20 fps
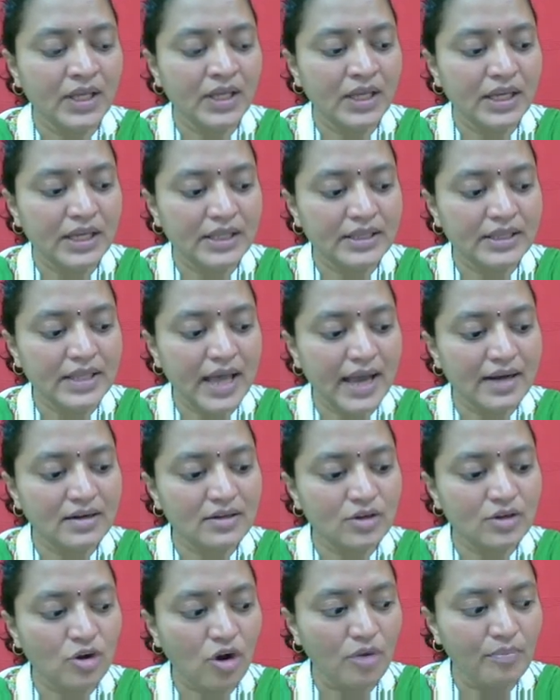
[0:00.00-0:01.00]
In
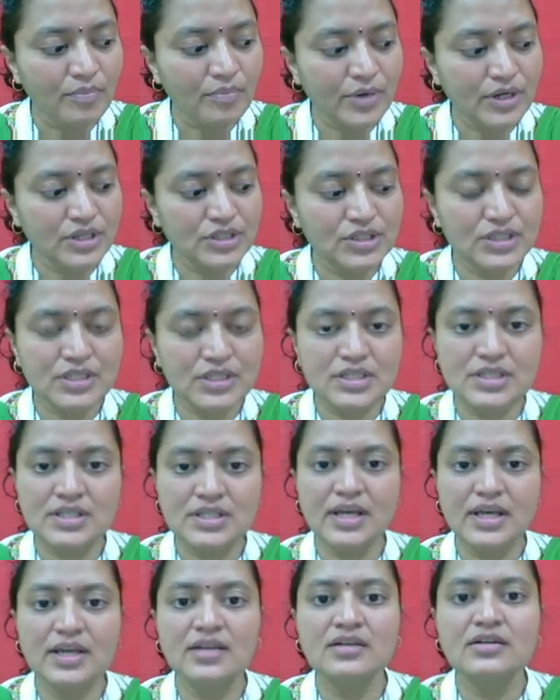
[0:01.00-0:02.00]
that competition is
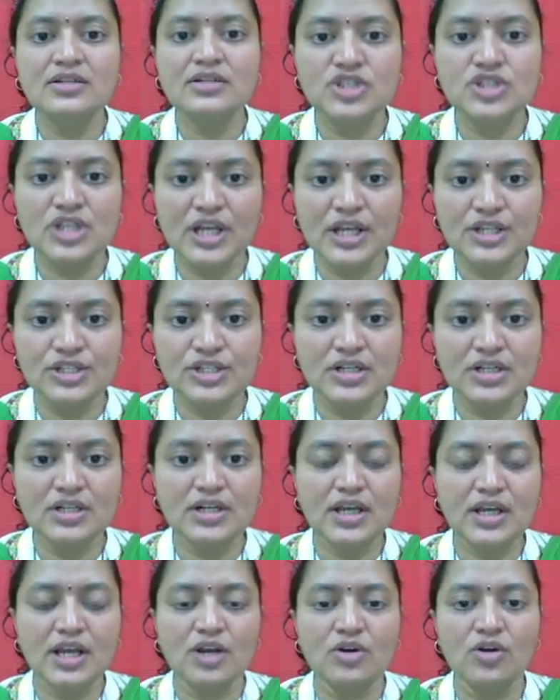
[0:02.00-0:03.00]
there, change in
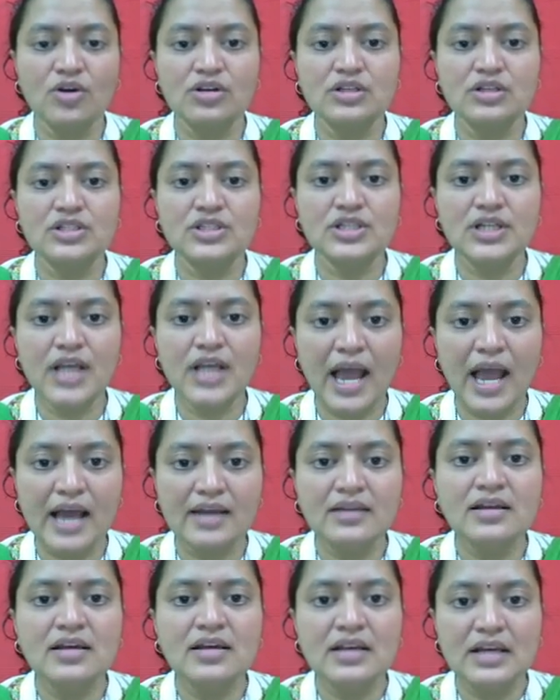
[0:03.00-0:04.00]
technology
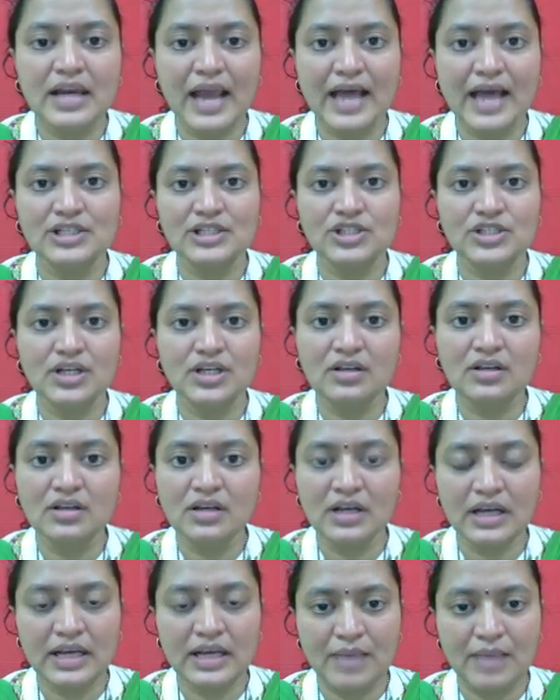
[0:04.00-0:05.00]
and natural
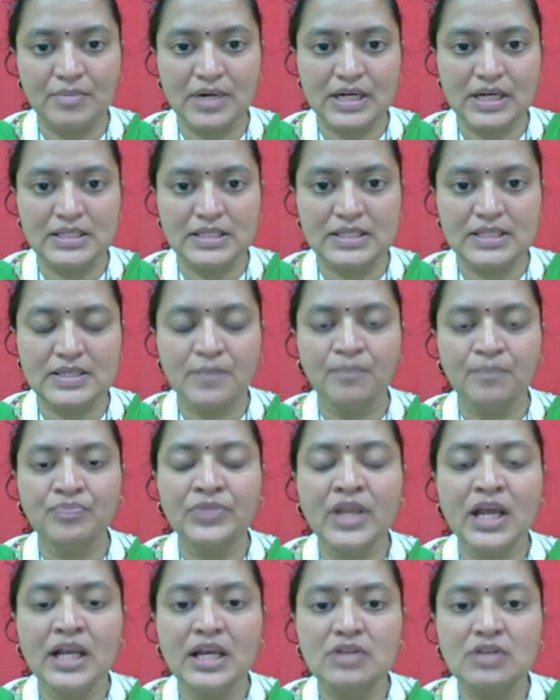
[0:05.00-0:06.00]
calamities.
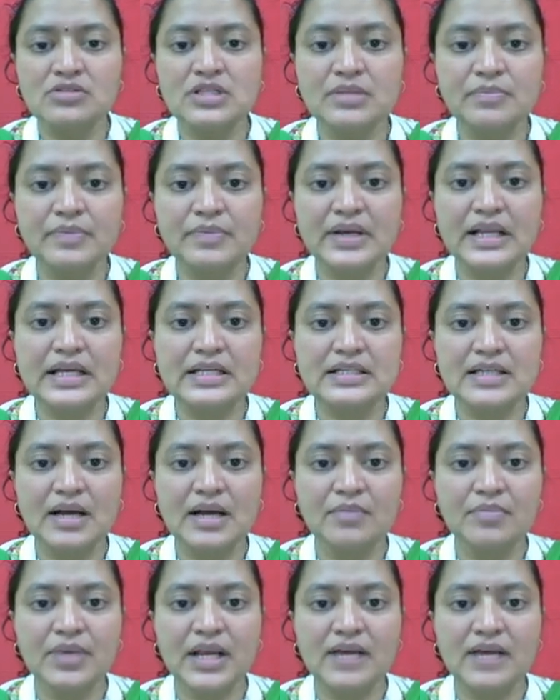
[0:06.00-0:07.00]
Now simple
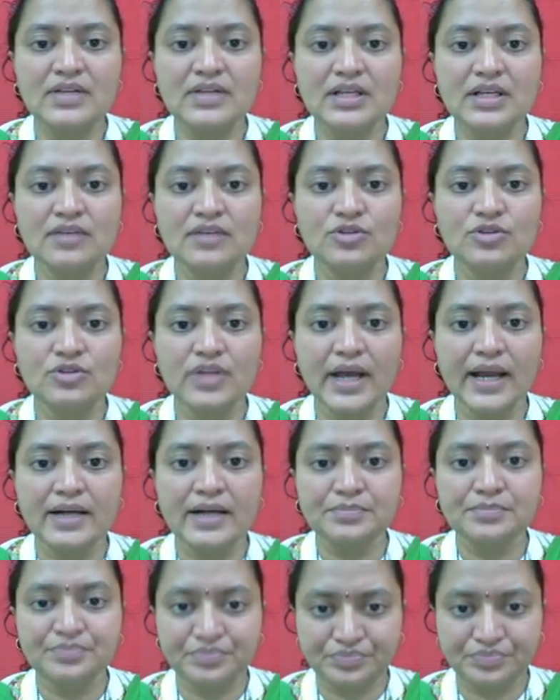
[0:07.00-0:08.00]
example I will give you
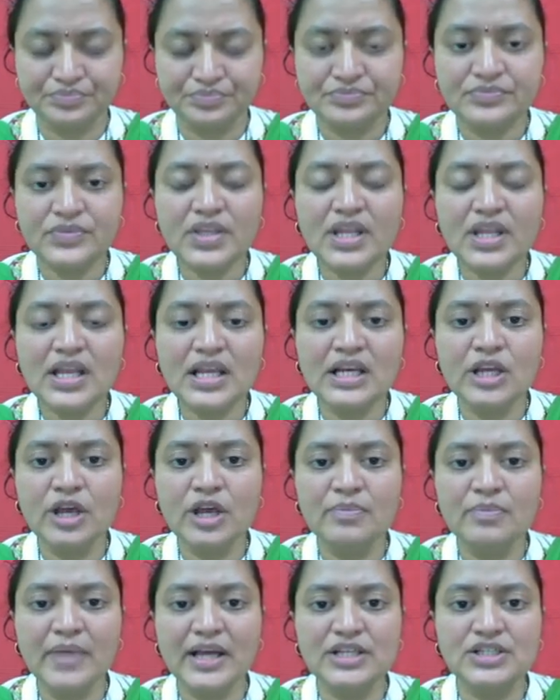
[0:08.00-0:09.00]
that. Now
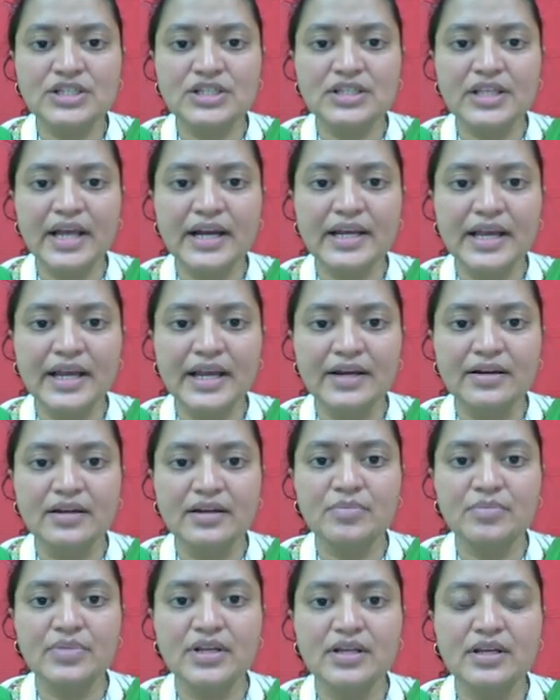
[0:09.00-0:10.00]
imagine that
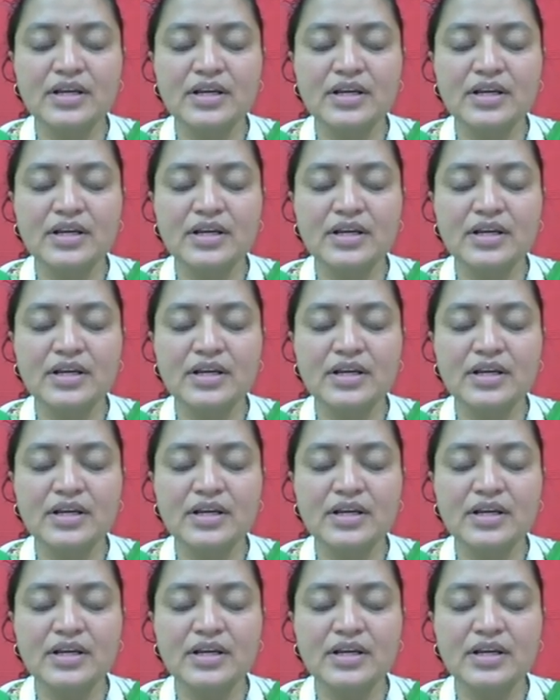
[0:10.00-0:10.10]
entrepreneur,